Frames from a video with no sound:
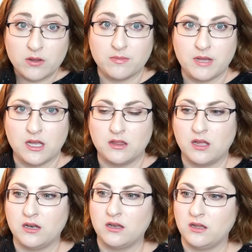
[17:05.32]
with me, and,
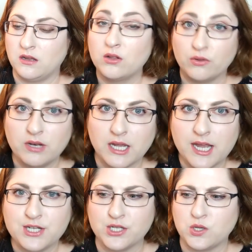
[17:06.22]
and including
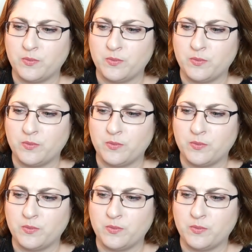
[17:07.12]
agents